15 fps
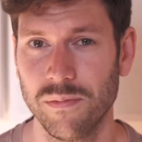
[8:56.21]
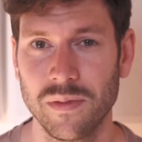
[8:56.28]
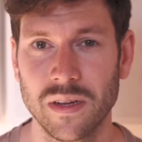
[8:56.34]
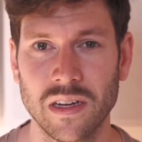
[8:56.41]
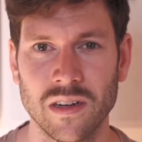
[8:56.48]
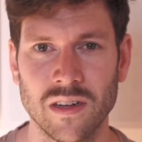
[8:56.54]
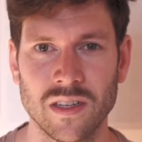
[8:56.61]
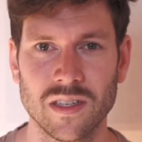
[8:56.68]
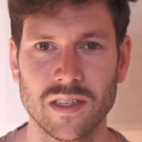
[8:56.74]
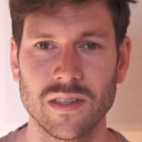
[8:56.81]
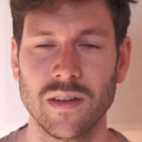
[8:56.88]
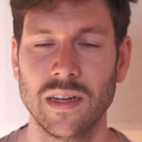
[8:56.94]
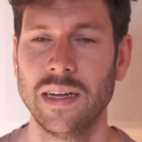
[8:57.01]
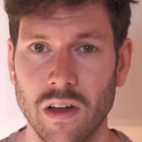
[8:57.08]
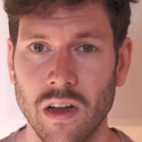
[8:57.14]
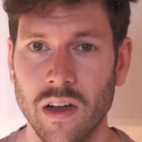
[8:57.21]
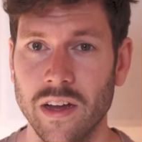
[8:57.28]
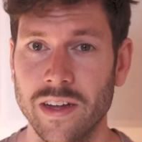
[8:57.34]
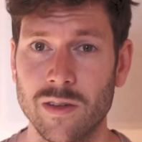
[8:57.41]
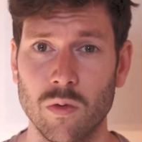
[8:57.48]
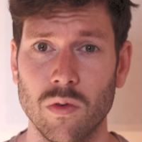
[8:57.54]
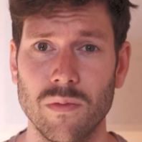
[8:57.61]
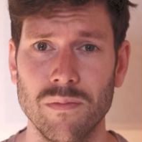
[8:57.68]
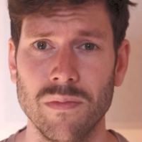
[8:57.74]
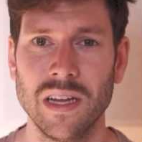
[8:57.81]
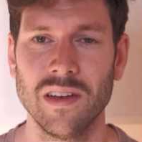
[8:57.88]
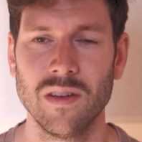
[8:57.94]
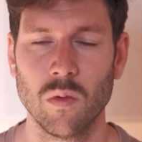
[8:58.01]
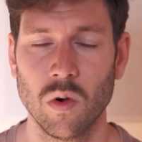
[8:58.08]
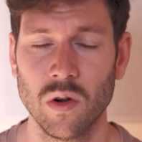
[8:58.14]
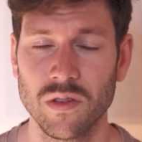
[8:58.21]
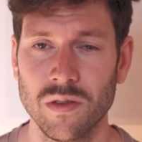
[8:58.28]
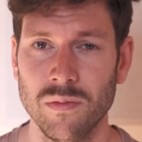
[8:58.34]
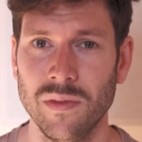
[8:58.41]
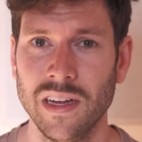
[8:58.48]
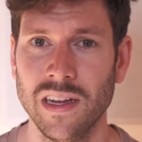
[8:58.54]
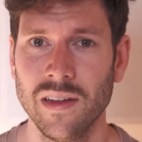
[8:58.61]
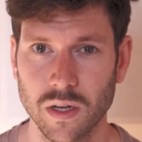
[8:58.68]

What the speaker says: because it would mean the world to me,